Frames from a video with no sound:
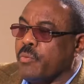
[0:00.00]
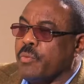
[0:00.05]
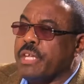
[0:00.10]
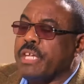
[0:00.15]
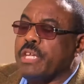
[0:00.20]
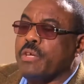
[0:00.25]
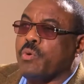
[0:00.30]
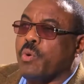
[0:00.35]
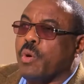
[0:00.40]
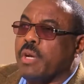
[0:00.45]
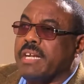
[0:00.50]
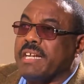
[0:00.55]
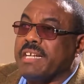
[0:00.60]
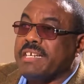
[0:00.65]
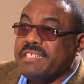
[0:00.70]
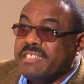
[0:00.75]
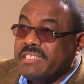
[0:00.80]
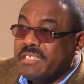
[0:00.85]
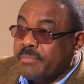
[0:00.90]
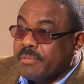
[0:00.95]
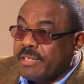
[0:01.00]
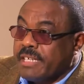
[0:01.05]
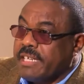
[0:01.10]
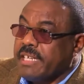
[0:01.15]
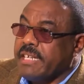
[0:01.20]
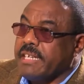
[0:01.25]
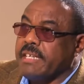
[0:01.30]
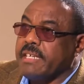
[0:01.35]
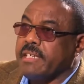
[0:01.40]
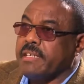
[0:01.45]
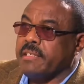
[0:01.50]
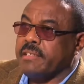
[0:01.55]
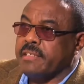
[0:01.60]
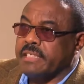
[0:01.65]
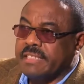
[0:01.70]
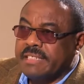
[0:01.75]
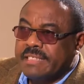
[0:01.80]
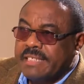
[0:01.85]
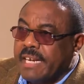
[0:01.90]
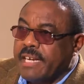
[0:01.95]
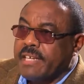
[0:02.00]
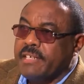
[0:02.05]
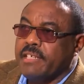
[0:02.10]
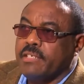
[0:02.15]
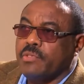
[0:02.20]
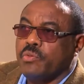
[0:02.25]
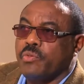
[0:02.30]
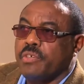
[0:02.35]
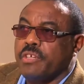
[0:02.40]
We collectively decided to